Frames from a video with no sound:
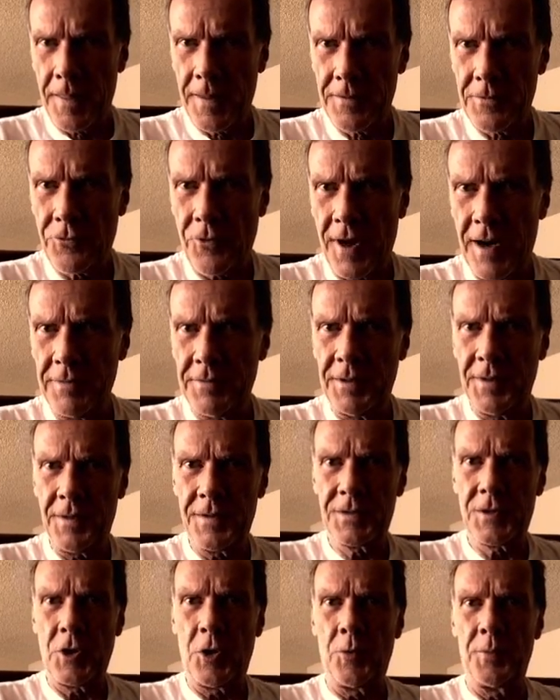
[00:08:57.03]
driving
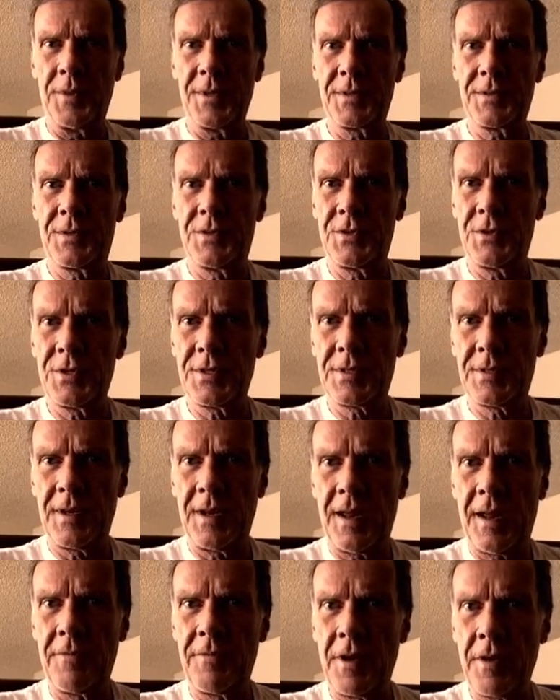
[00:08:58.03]
this home, is to just,
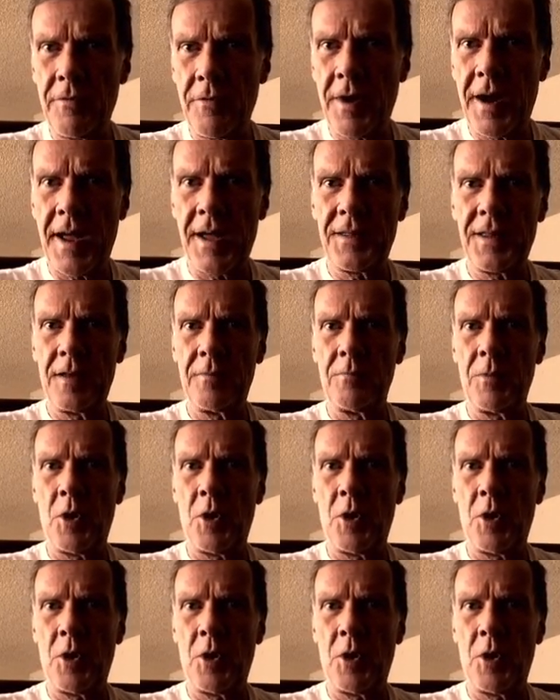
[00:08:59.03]
have you ever had that